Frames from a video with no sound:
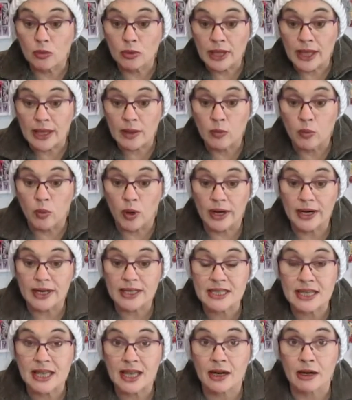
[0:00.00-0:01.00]
like
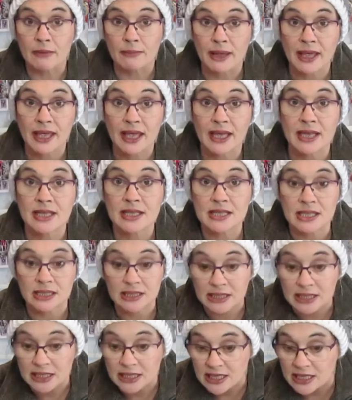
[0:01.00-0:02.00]
wanted to get on my hands
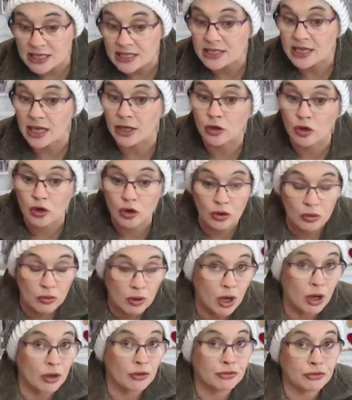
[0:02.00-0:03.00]
and knees and
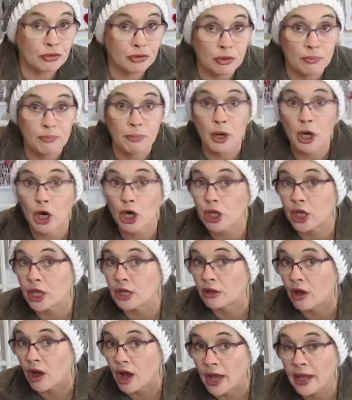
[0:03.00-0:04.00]
crawl through the parking
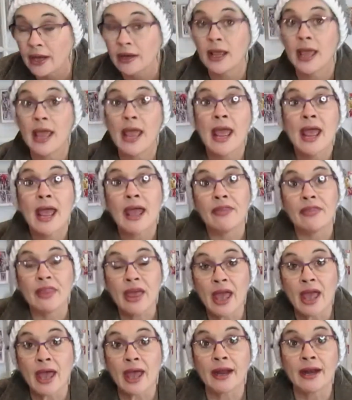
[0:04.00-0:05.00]
lot. And
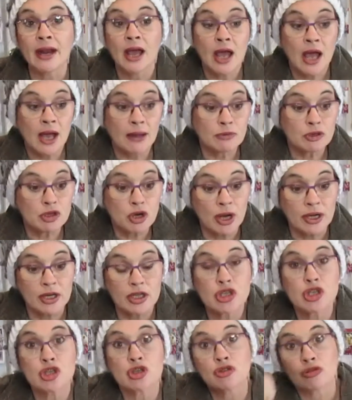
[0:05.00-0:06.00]
then I'm trying to
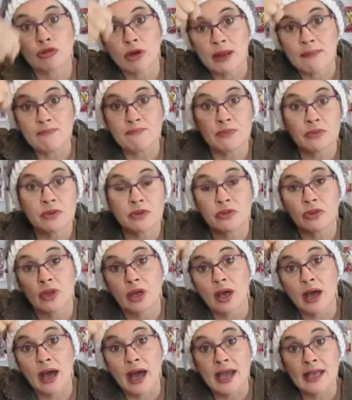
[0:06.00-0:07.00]
scrape
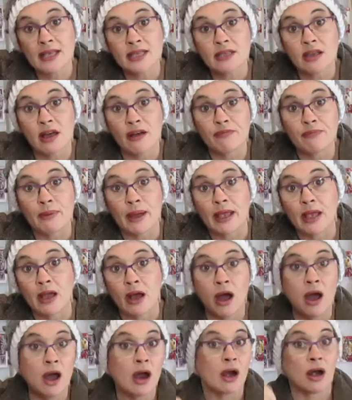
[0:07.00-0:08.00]
the ice off my
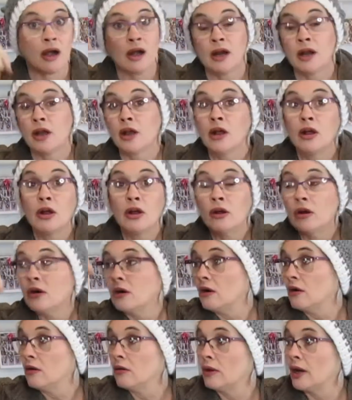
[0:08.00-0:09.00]
car.
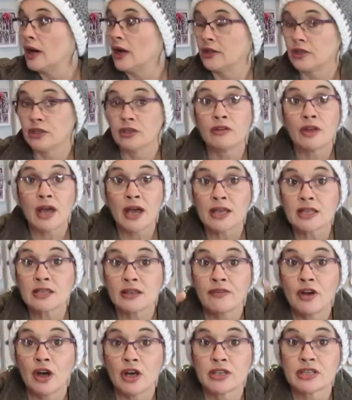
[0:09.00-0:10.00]
Well, you guys
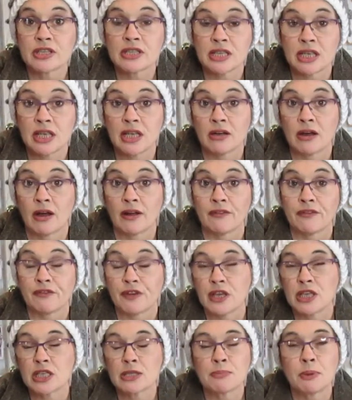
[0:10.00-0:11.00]
have all seen on
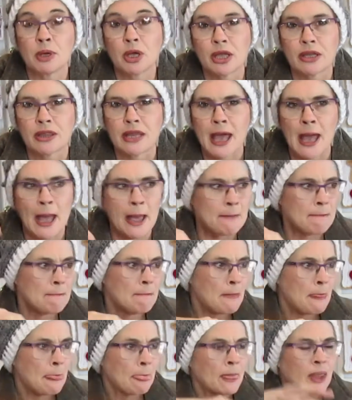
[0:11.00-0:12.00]
Facebook and that,
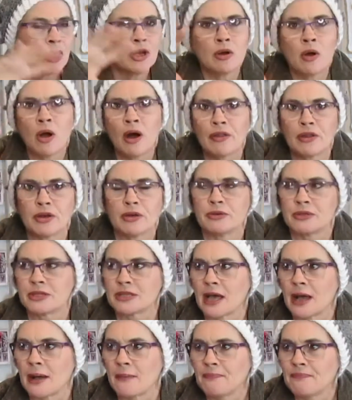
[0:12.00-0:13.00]
you know all those
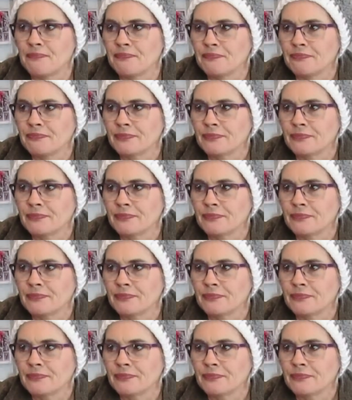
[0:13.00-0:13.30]
um